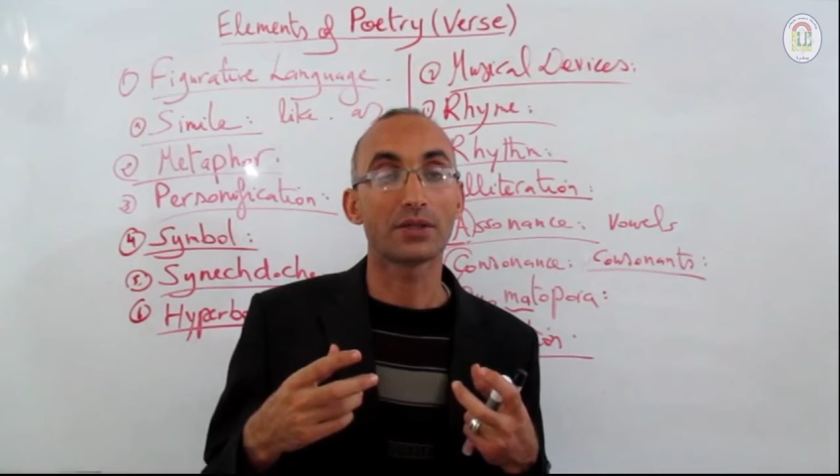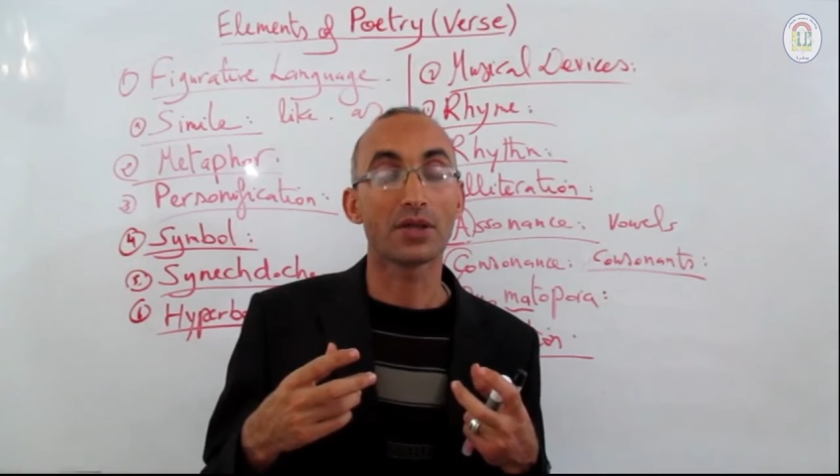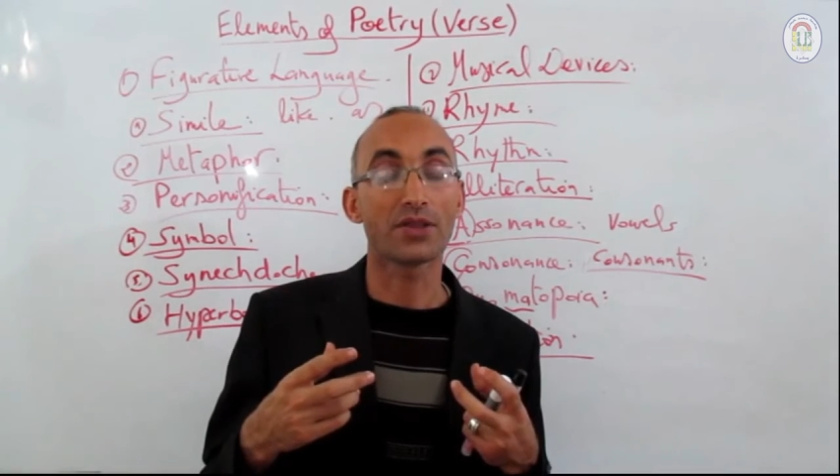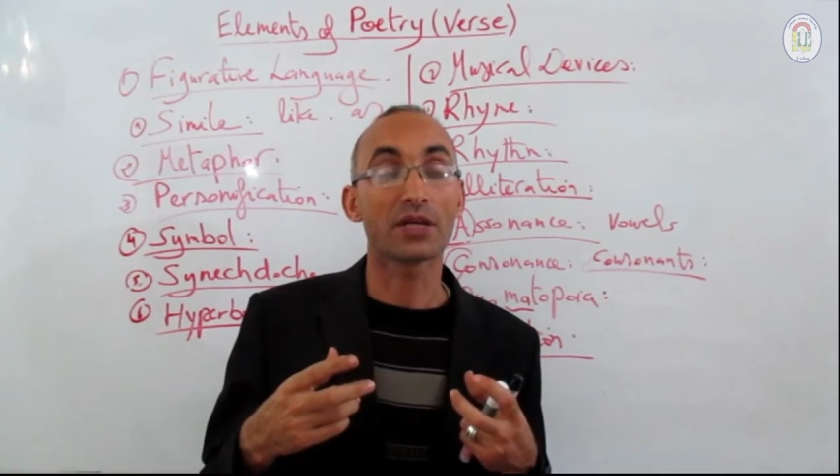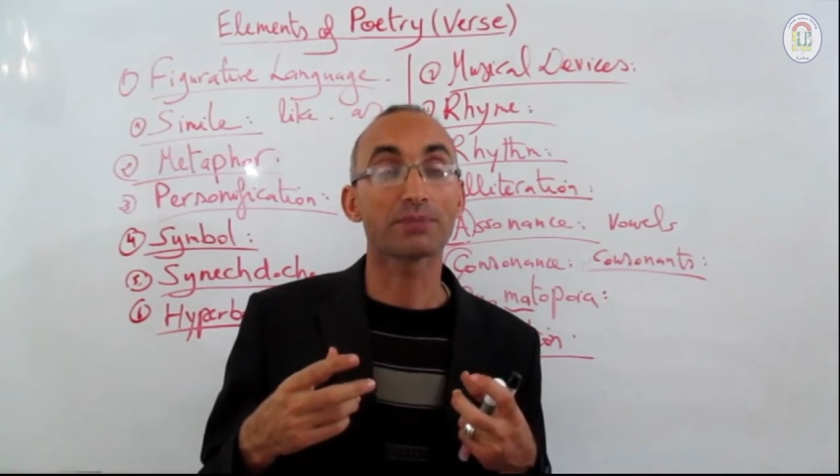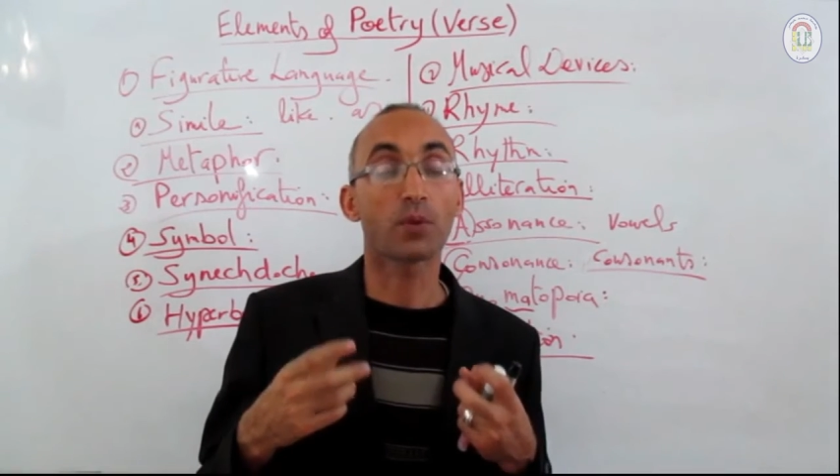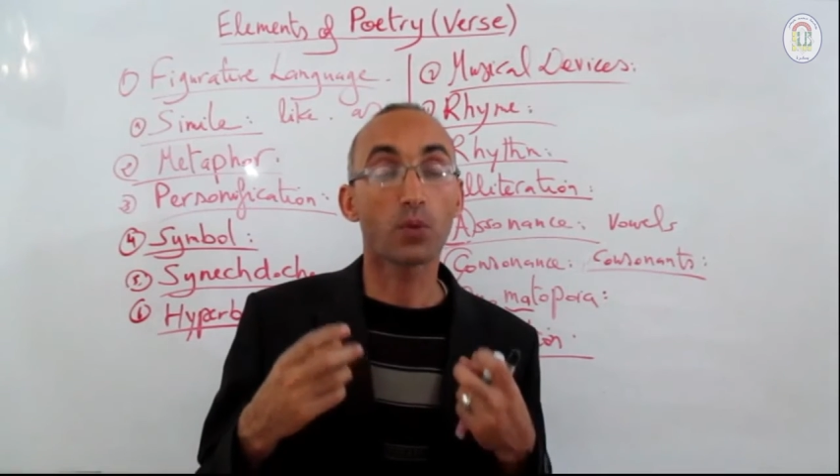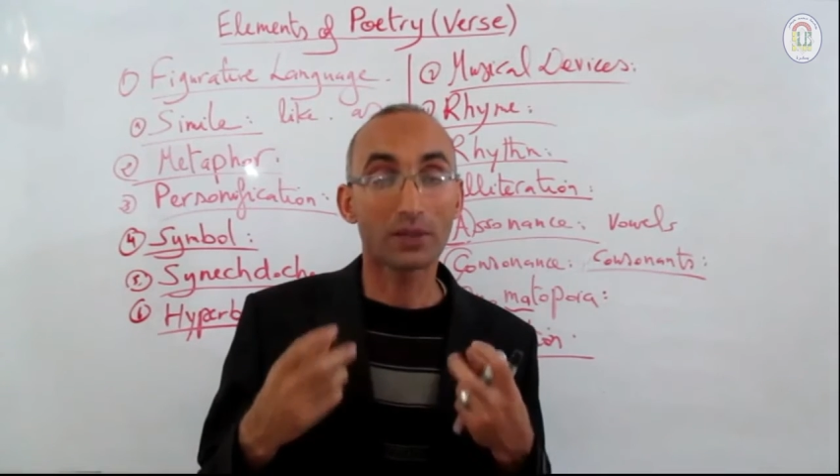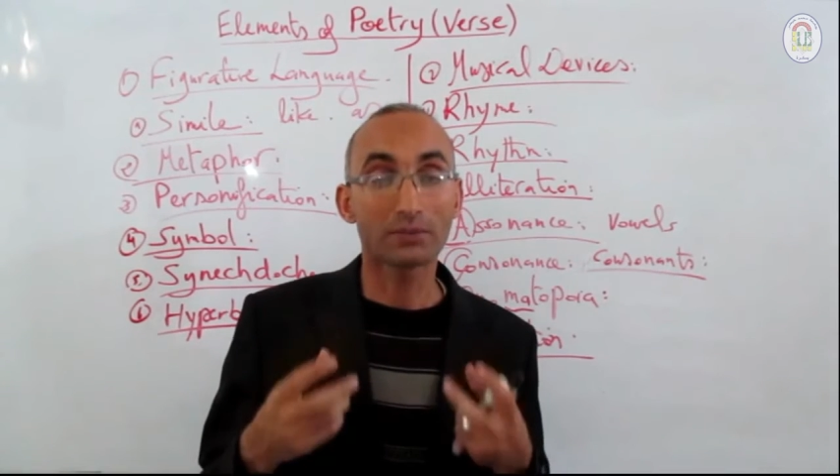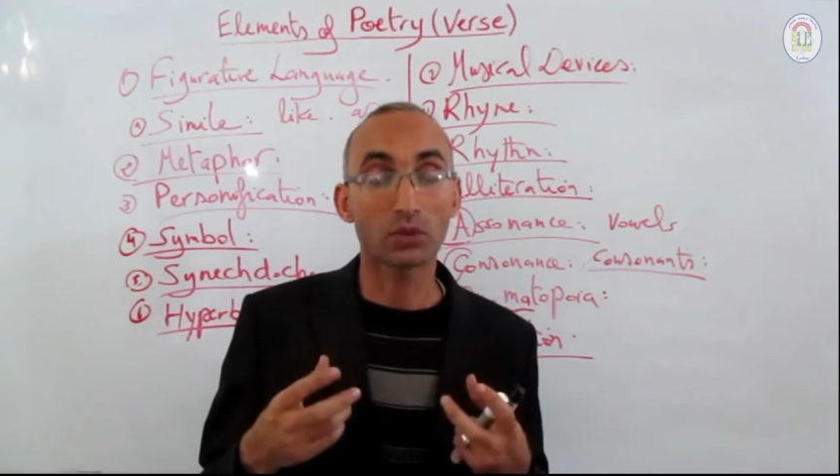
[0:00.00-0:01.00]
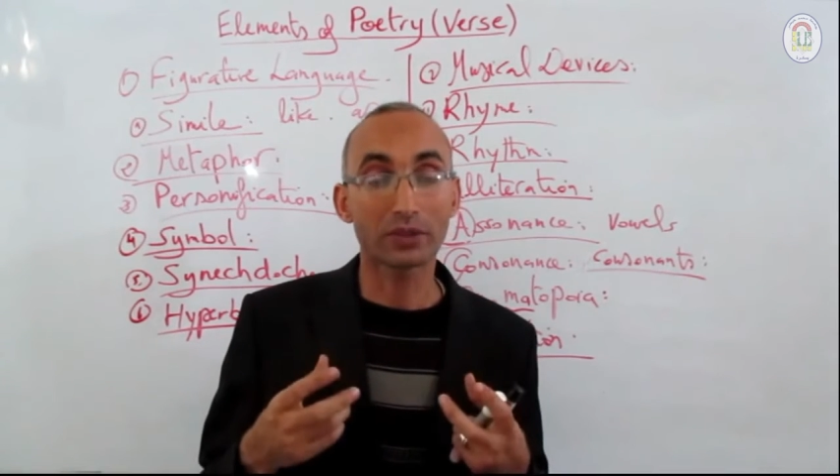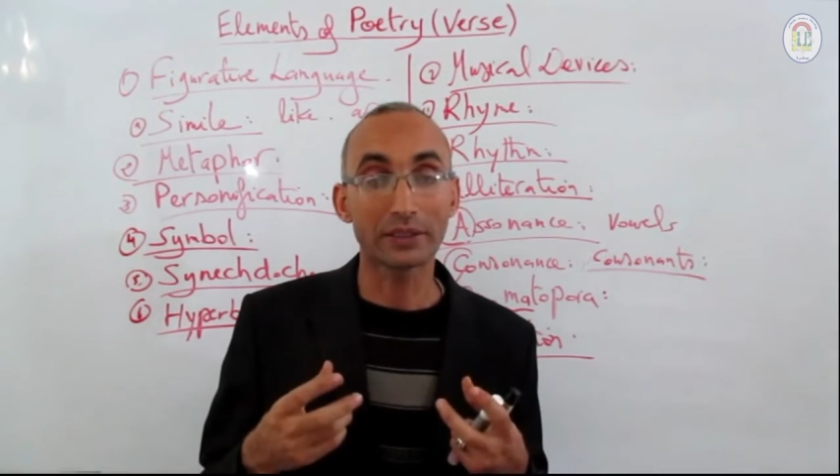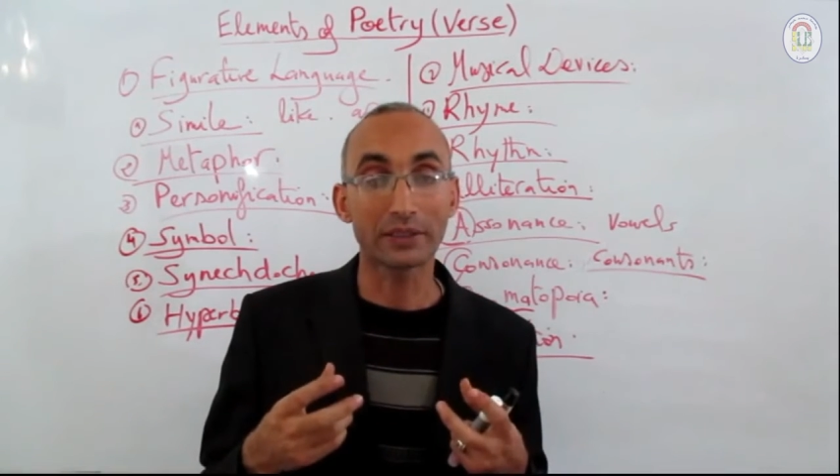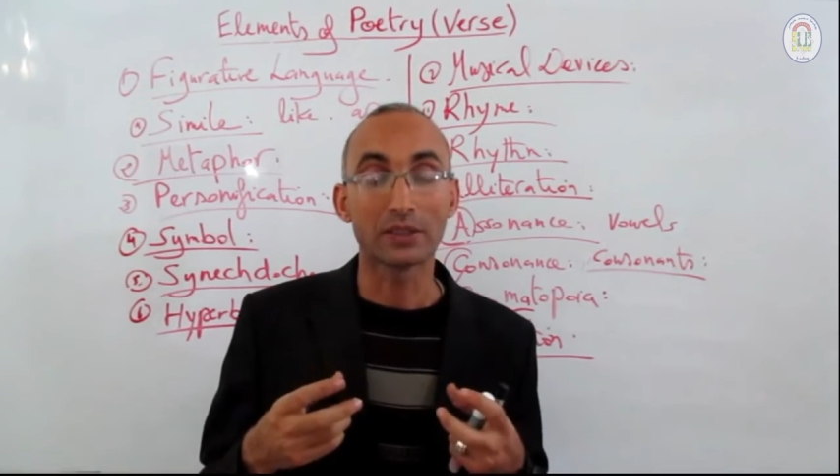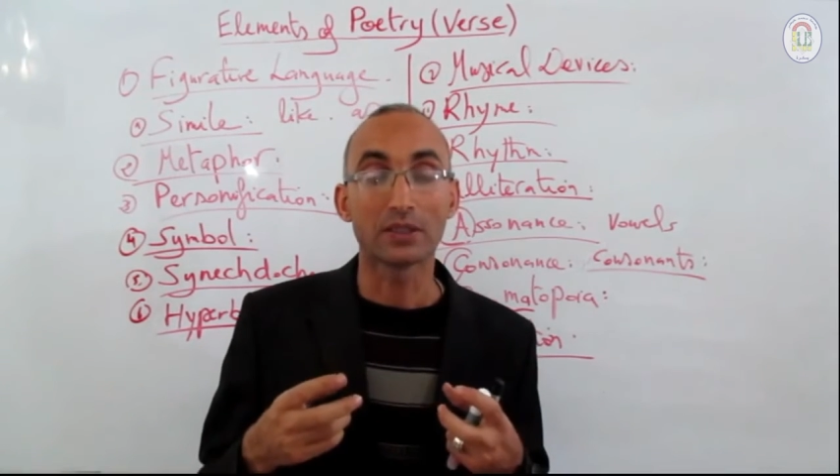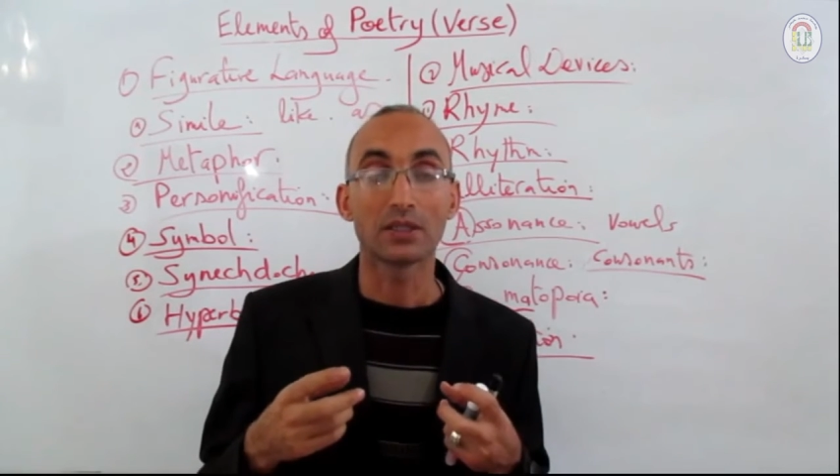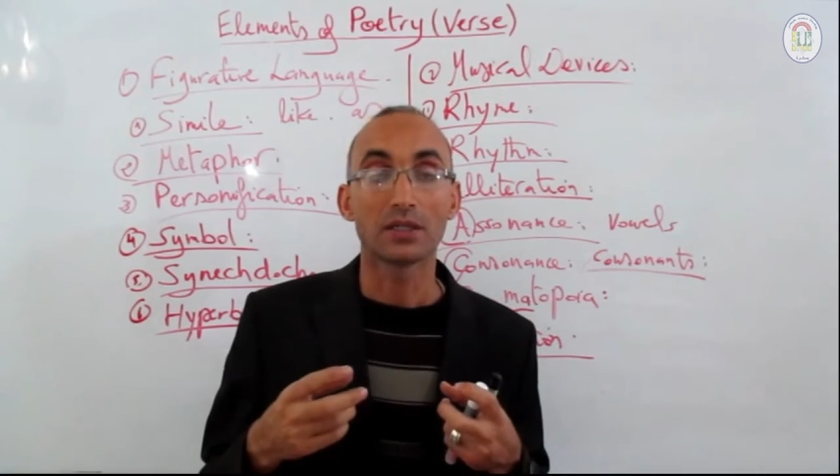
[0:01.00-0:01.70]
their poem, okay,